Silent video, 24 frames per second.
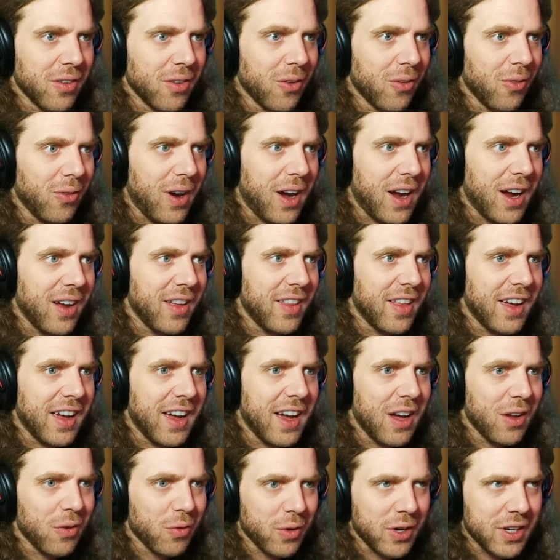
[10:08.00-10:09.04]
Why are they
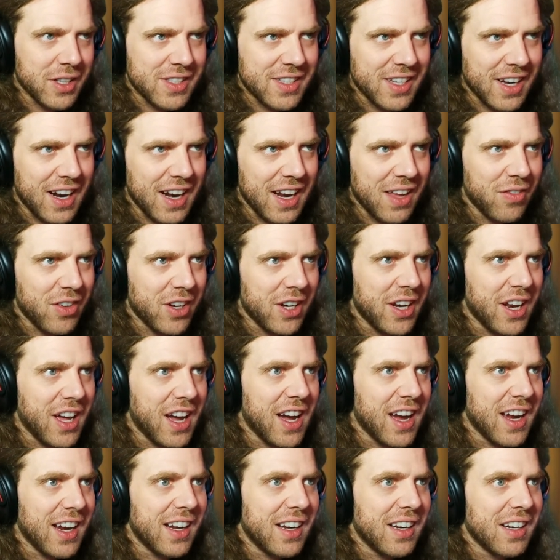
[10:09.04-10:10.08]
out when it's not even
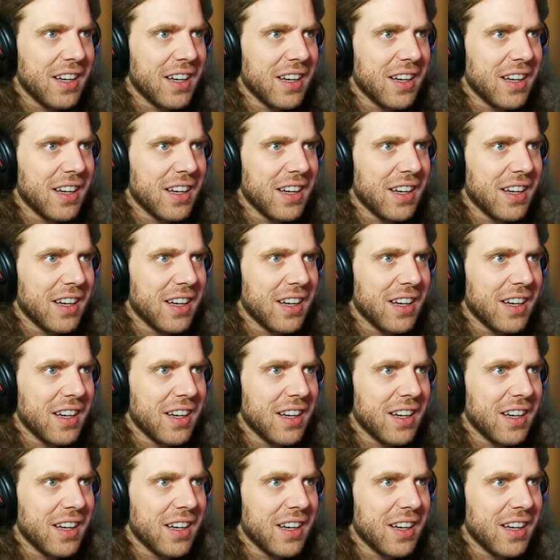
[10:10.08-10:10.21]
night?